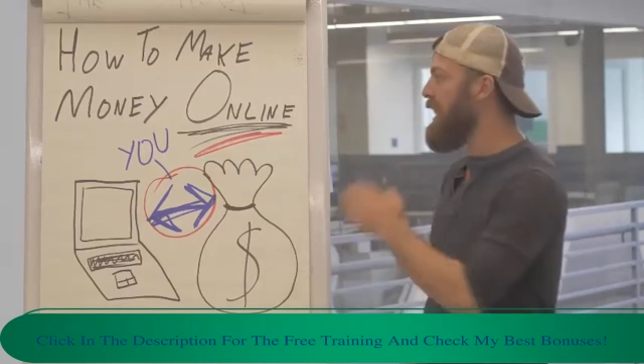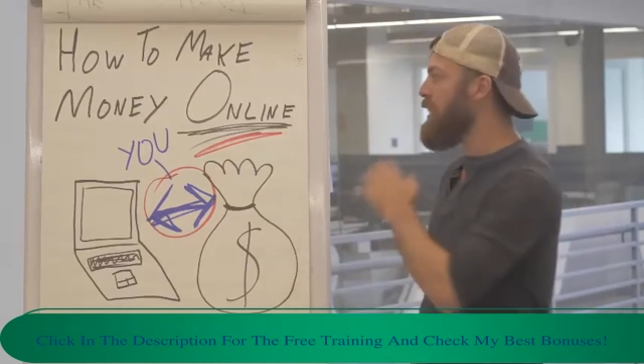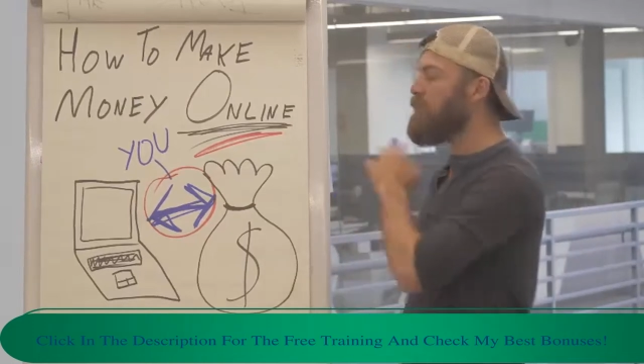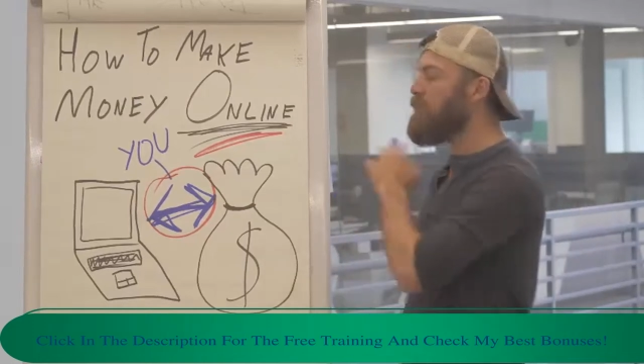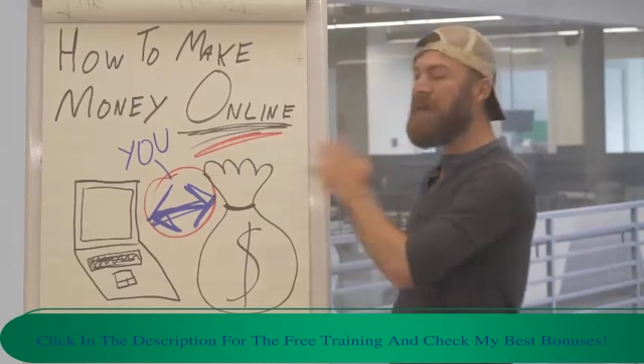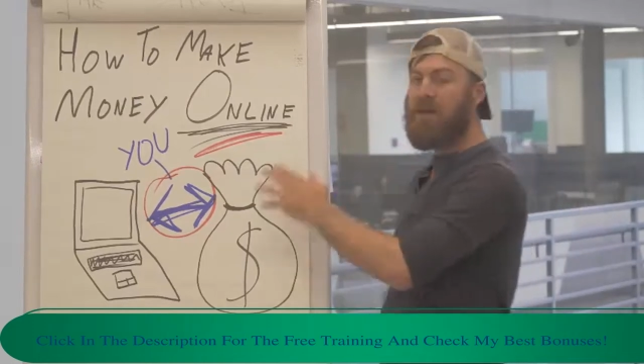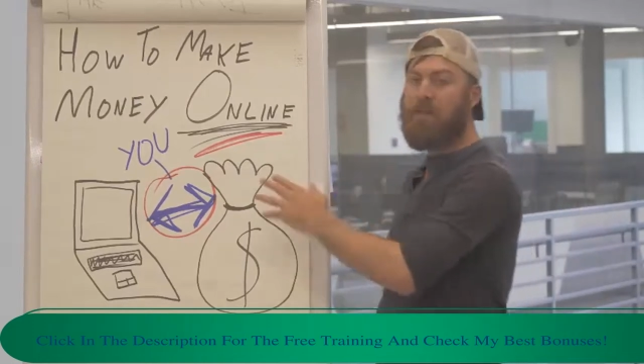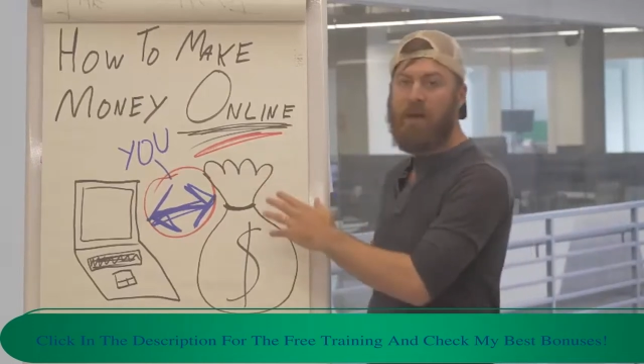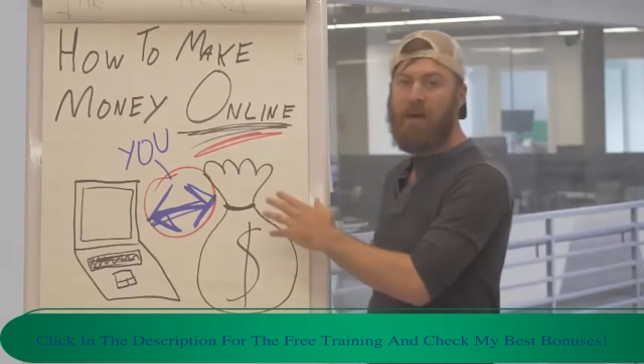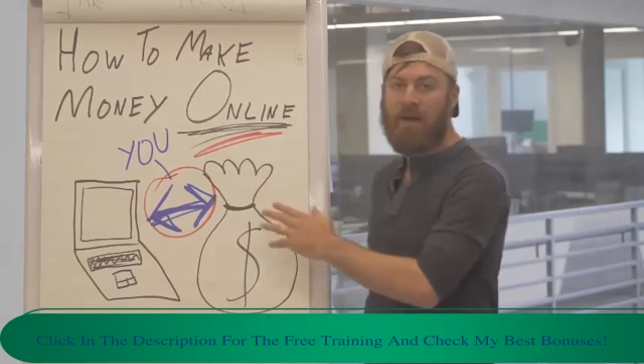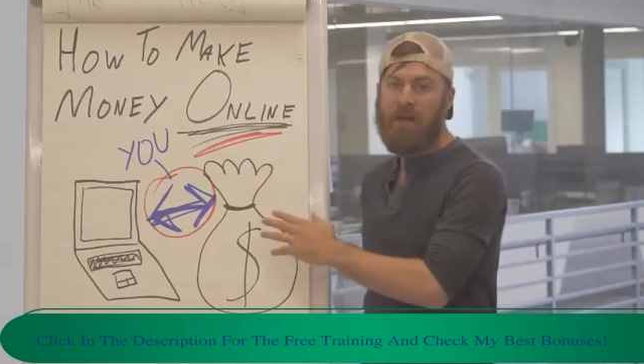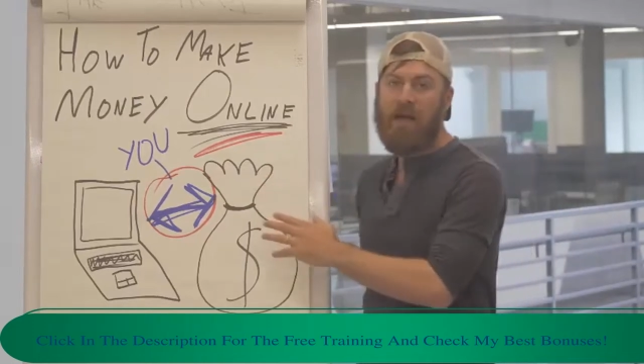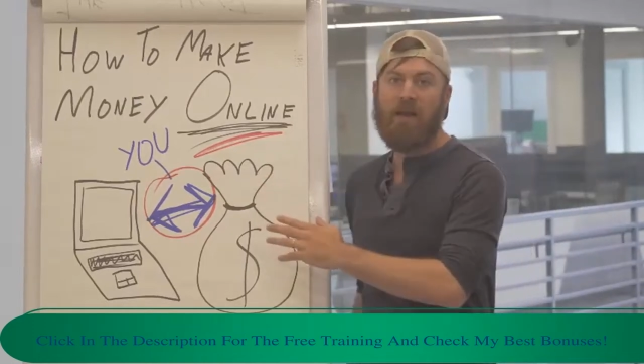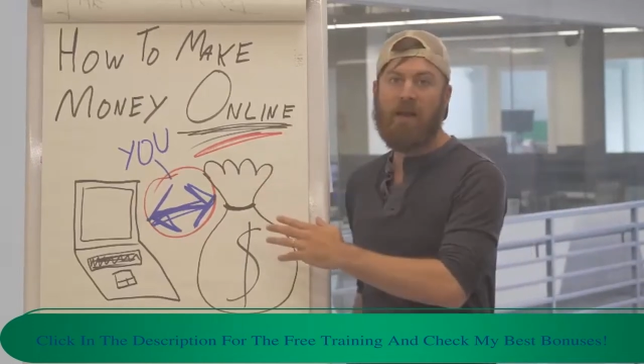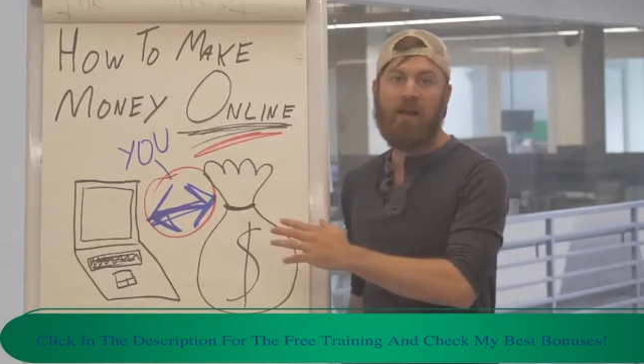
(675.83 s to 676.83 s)
on how to make
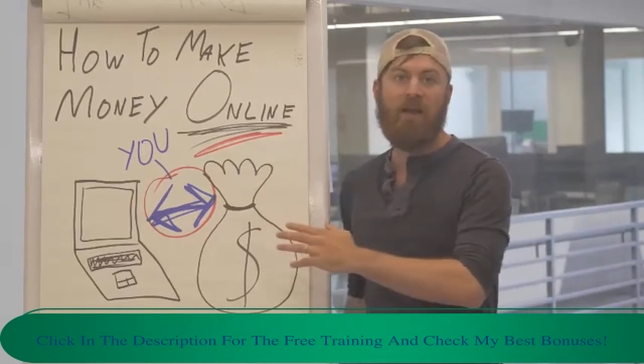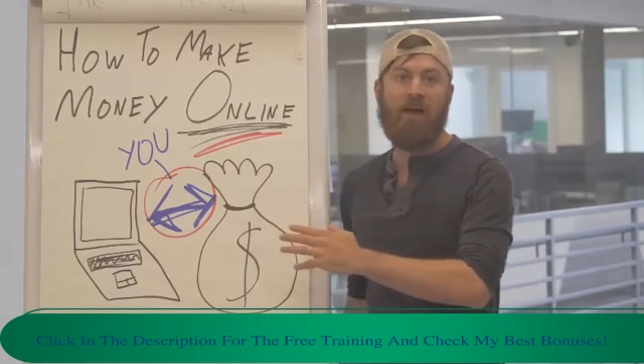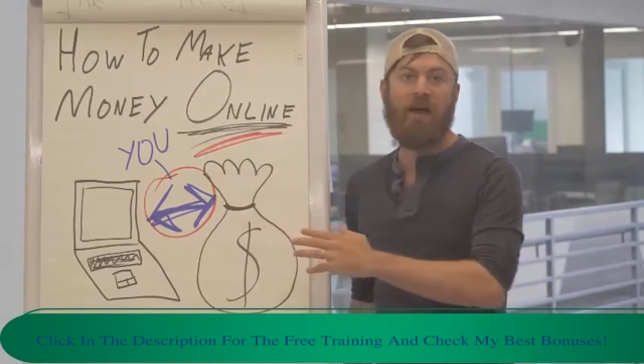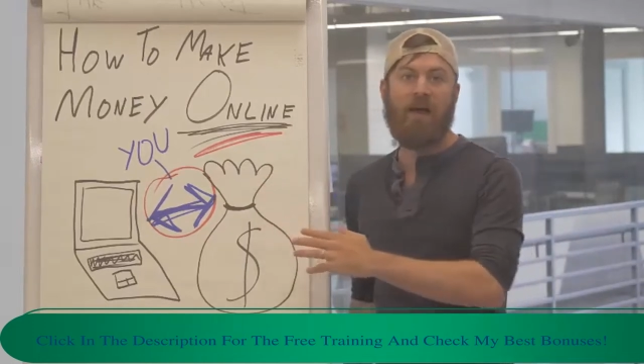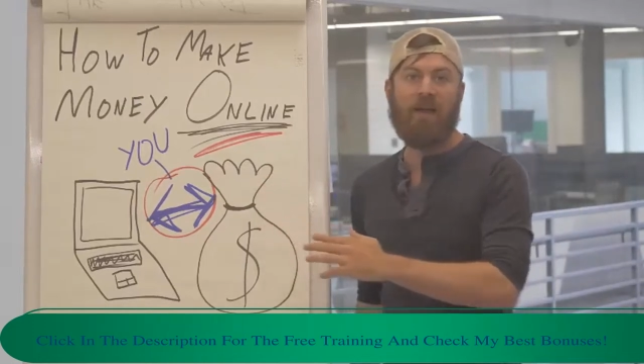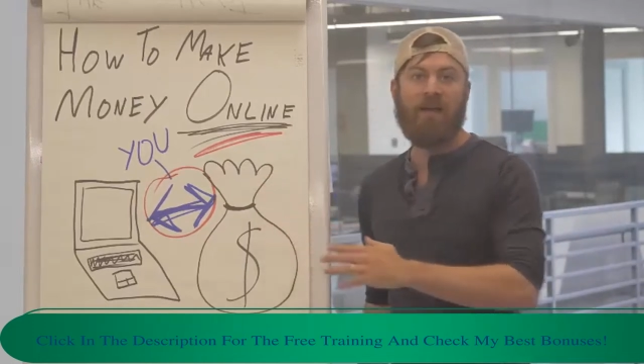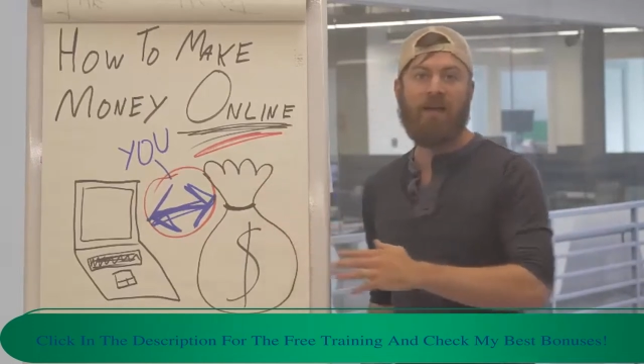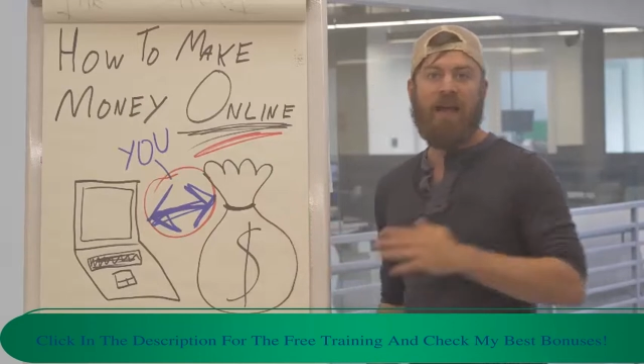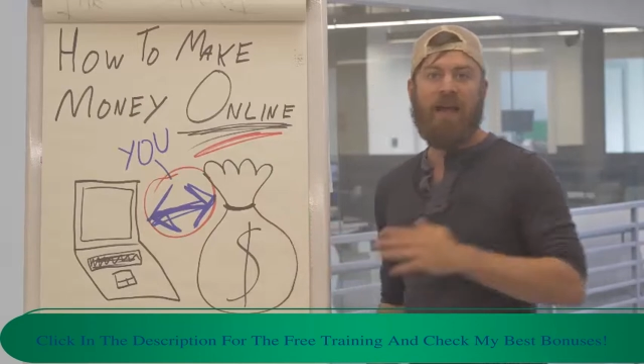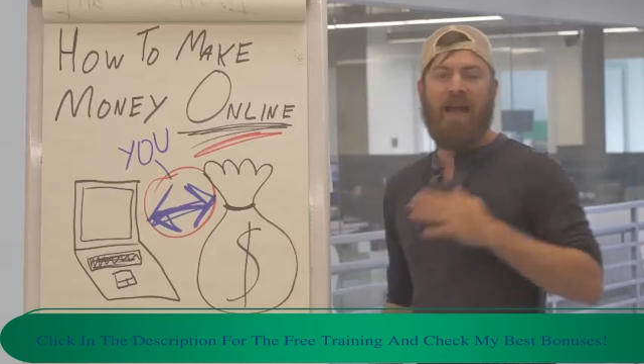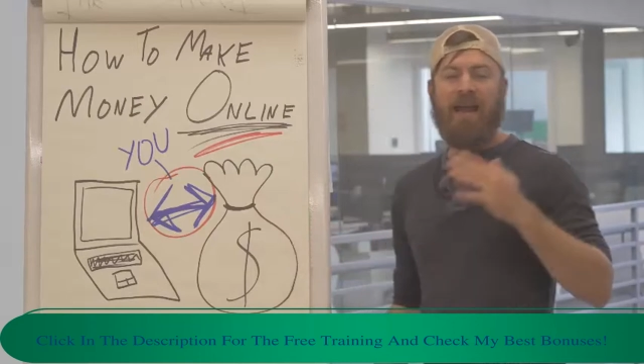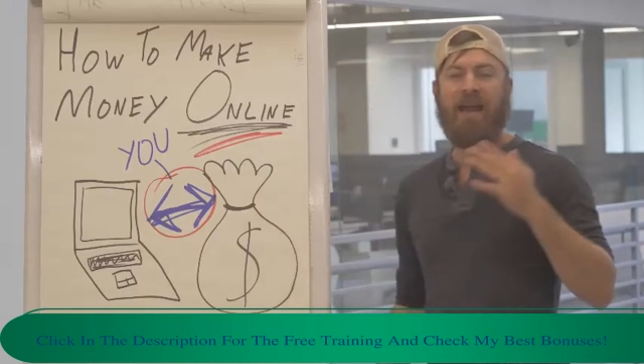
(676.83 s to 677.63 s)
money online